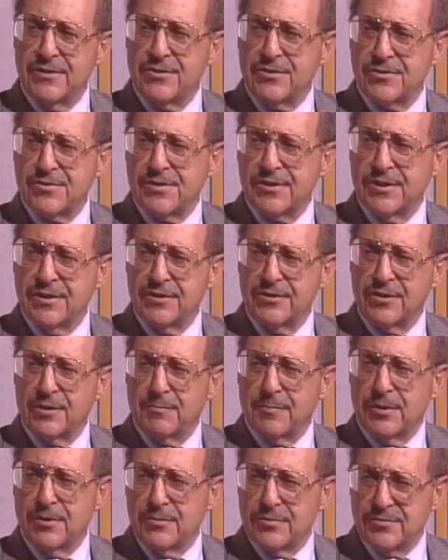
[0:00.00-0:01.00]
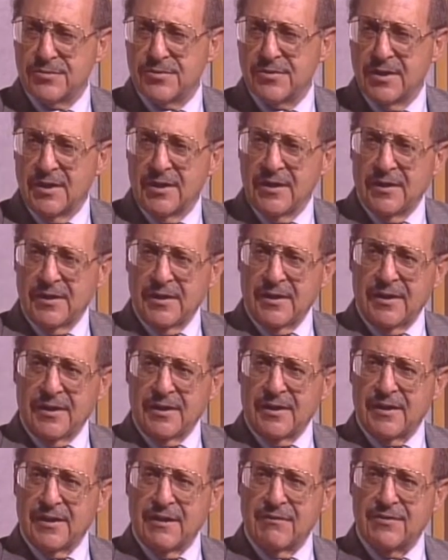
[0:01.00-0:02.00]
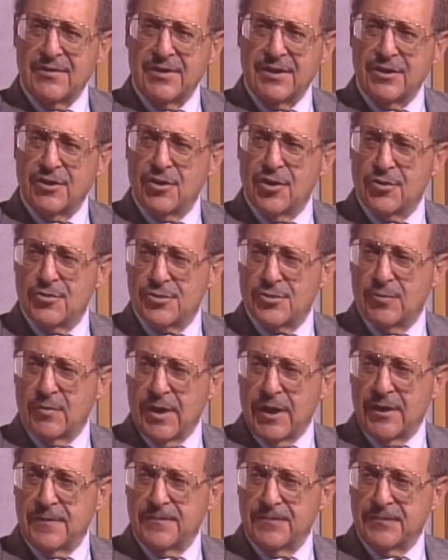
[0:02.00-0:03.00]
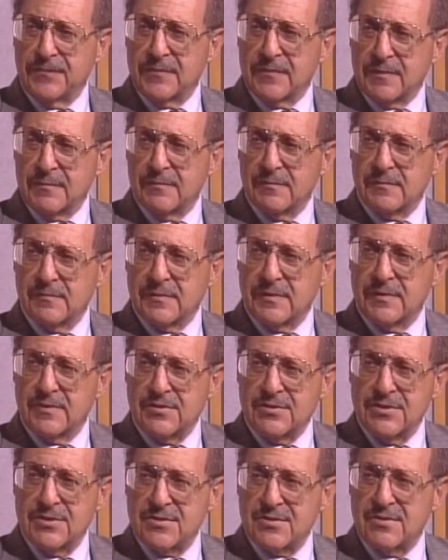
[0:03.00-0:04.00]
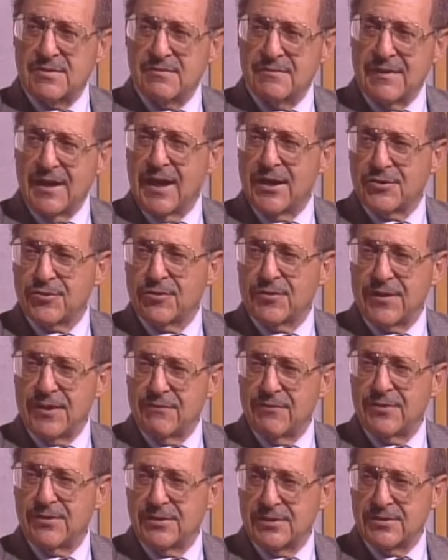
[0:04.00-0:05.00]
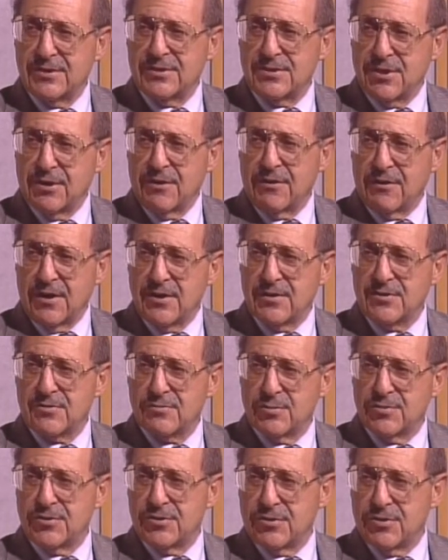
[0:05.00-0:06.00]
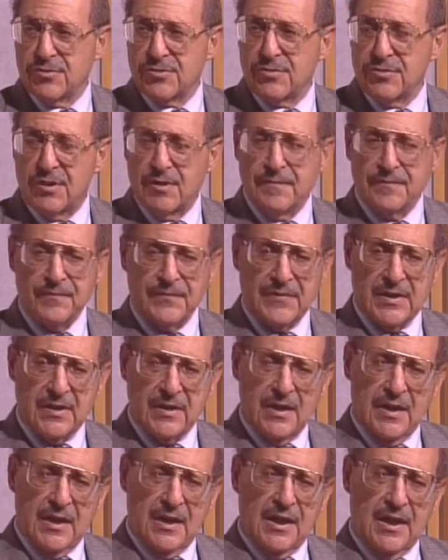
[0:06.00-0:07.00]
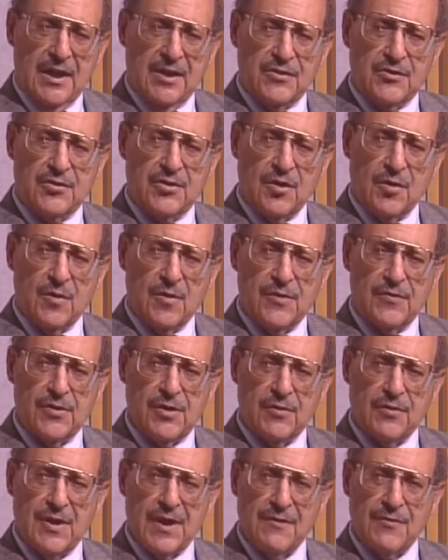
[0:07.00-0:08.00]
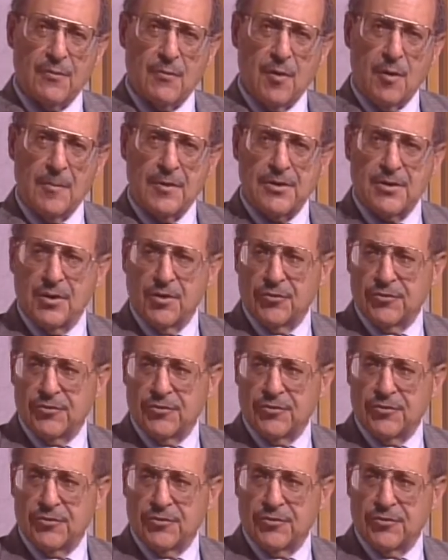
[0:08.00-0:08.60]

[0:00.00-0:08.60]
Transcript: your skin, your bones, everything goes away. It's just natural that everything deteriorates with use, right? And so if you don't have the raw materials